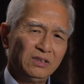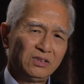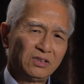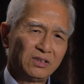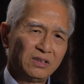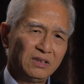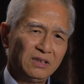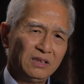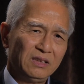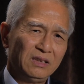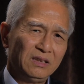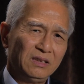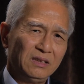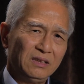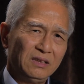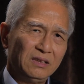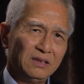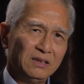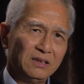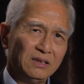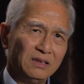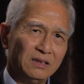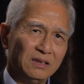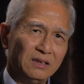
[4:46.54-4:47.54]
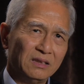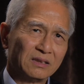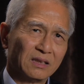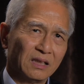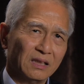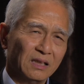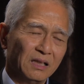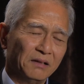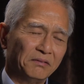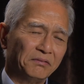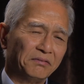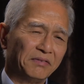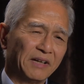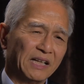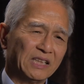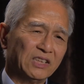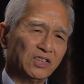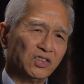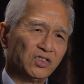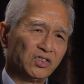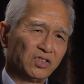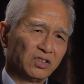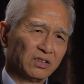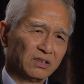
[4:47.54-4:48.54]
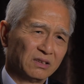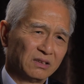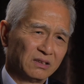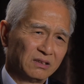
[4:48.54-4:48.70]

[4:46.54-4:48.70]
journey is an adventure.